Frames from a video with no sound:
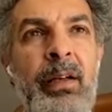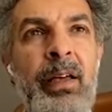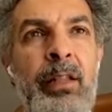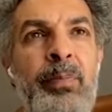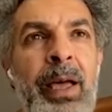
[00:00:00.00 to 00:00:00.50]

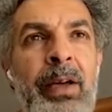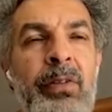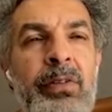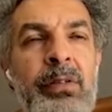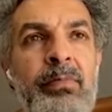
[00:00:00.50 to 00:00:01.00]
cut back
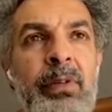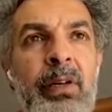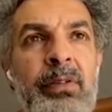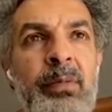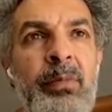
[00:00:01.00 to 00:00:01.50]
on, you
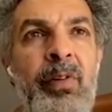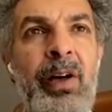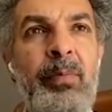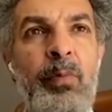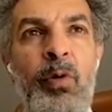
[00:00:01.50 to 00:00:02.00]
know, some of
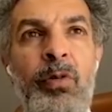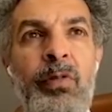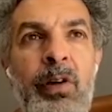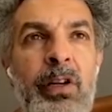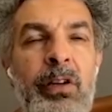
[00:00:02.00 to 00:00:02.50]
our
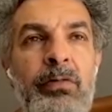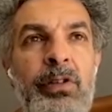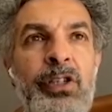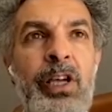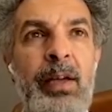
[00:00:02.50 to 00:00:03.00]
more
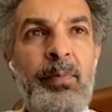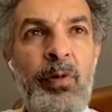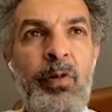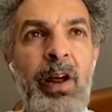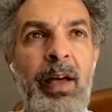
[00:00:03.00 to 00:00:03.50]
risque
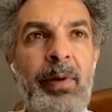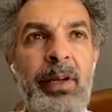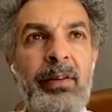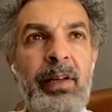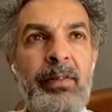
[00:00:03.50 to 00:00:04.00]

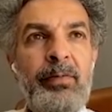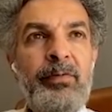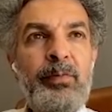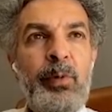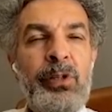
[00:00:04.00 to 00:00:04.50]
programming, like
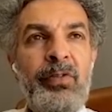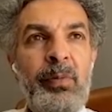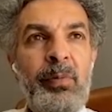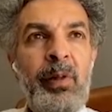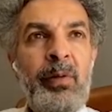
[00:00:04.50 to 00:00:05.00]
music
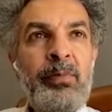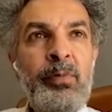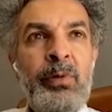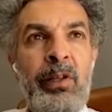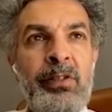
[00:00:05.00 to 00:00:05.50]
film
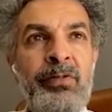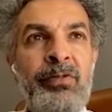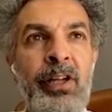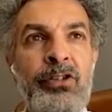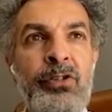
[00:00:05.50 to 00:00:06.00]
clips with lots of
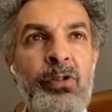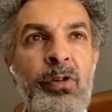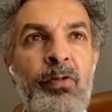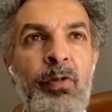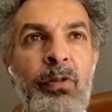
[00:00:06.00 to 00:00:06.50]
flesh and
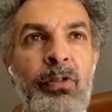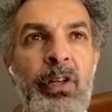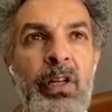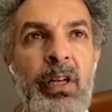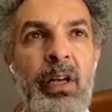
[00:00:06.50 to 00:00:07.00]
so forth,
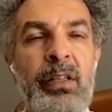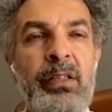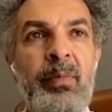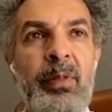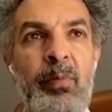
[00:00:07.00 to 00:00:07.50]

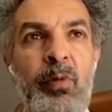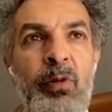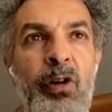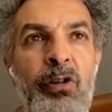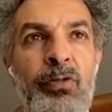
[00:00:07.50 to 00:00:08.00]
and some of the more
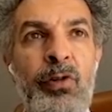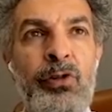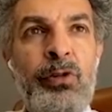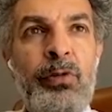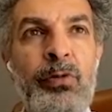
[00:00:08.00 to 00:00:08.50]

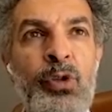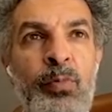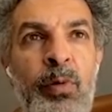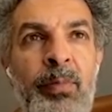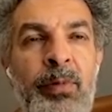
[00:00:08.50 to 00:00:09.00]
controversial
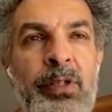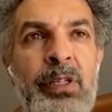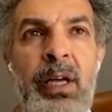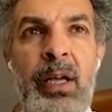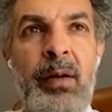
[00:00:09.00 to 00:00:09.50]
soap
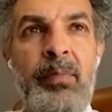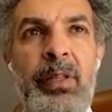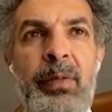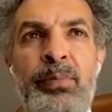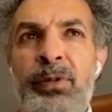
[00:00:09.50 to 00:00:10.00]
operas.
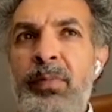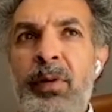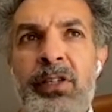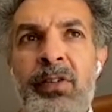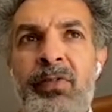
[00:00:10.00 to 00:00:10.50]
But pretty
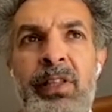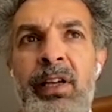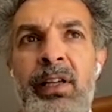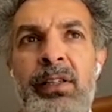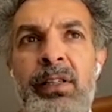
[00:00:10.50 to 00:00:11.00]
much
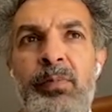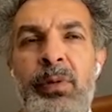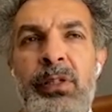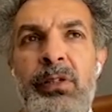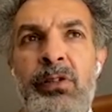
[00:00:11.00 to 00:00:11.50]
everything else is
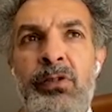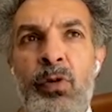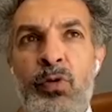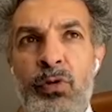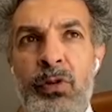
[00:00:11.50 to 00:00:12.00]
business as
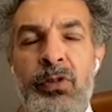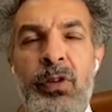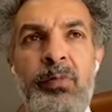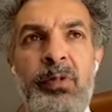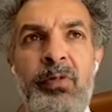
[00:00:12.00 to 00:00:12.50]
usual in
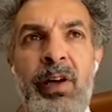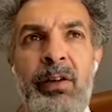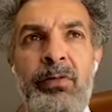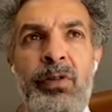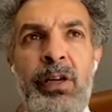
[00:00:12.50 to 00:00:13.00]
terms of
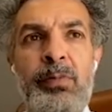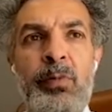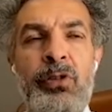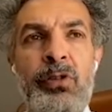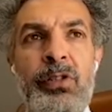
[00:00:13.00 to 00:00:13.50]
our
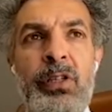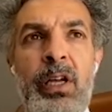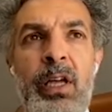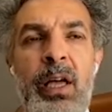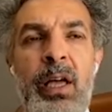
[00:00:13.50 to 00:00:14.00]
transmissions.
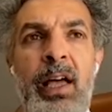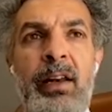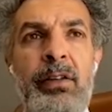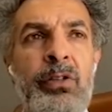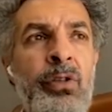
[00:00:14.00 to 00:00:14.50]

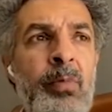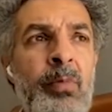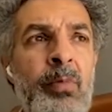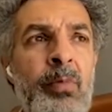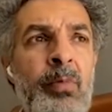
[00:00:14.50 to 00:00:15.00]
And in terms